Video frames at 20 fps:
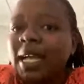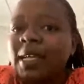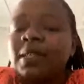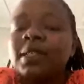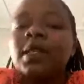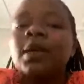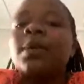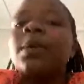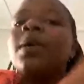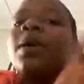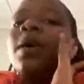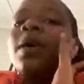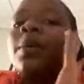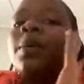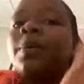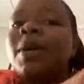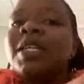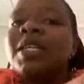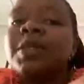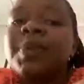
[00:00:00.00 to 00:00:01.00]
Yeah, so
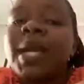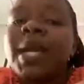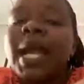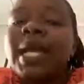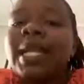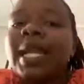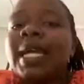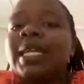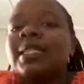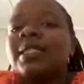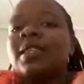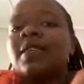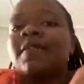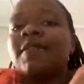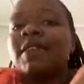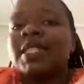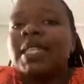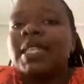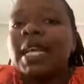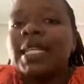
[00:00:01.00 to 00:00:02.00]
once we highlight
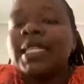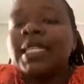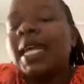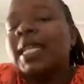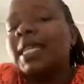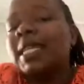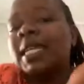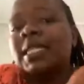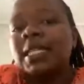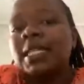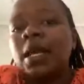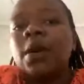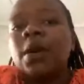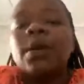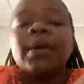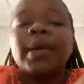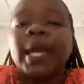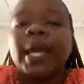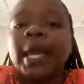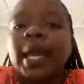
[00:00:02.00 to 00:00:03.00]
safer sex and they say,
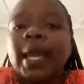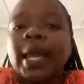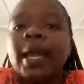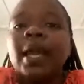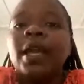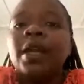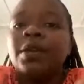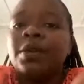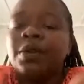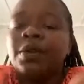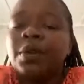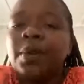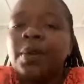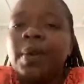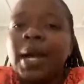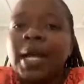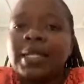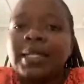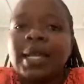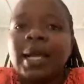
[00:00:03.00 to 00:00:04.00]
okay, you know
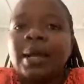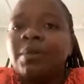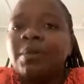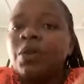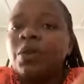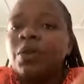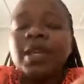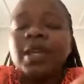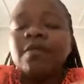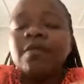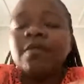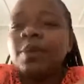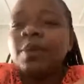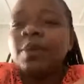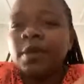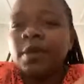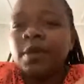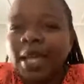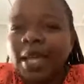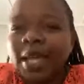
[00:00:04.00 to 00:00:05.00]
what, I'm not comfortable
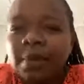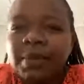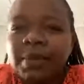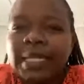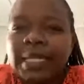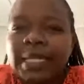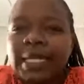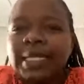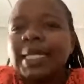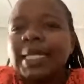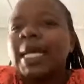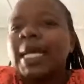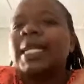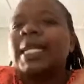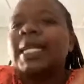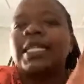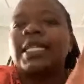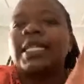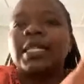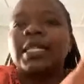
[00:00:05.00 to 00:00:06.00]
with abstinence and
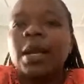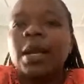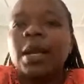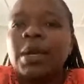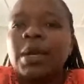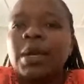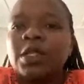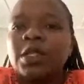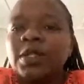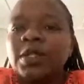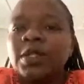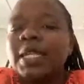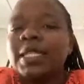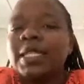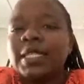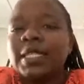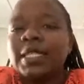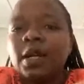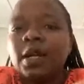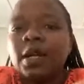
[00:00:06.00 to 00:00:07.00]
I want to start
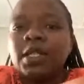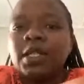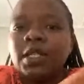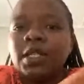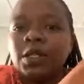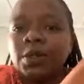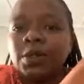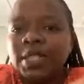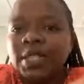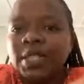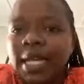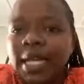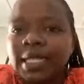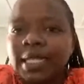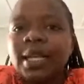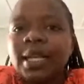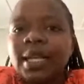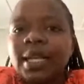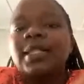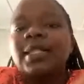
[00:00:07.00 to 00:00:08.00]
indulging into sex,
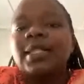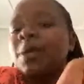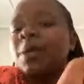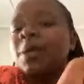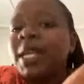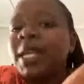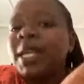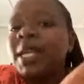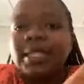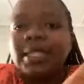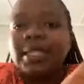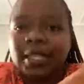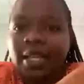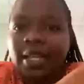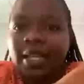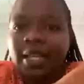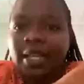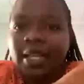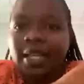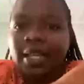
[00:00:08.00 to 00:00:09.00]
then we can discuss
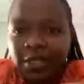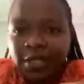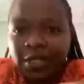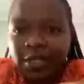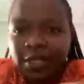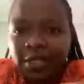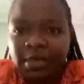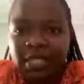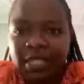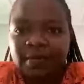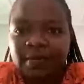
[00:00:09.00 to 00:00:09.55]
contraceptives.